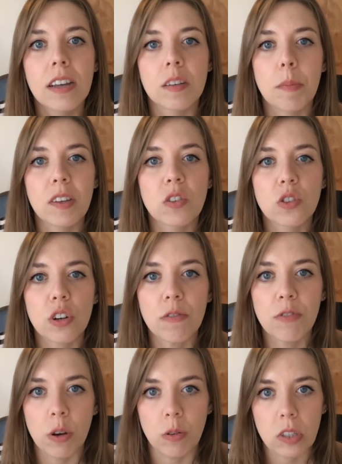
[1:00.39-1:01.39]
to best
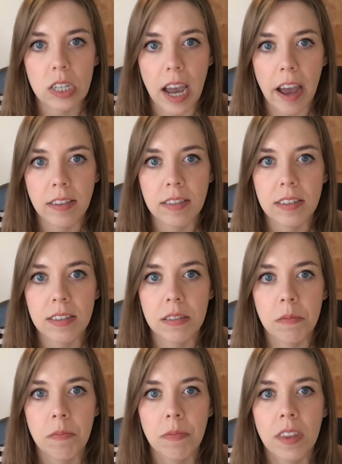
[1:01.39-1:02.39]
serve those tasks.
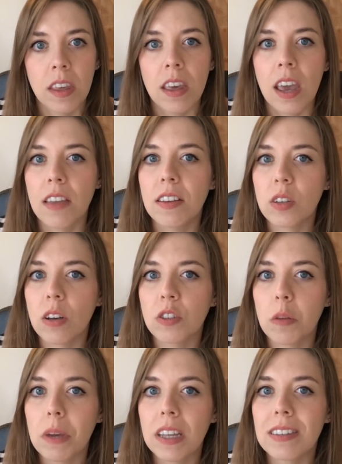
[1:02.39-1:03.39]
And this
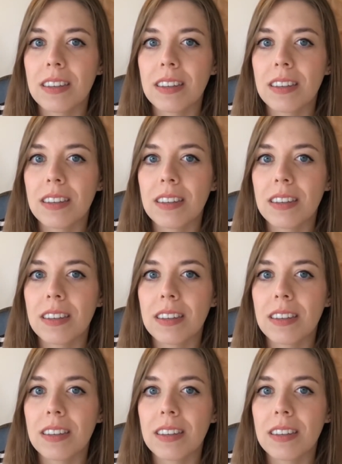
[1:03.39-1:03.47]
also means